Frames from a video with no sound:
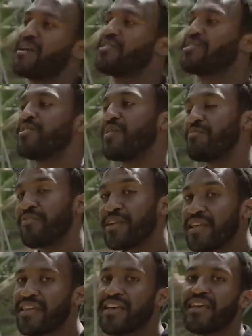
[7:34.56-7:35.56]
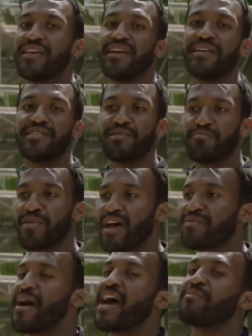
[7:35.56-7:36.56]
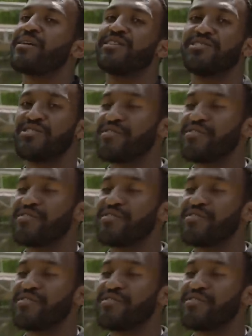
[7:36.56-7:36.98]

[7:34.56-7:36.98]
making sure they're breathing, getting some breath back, making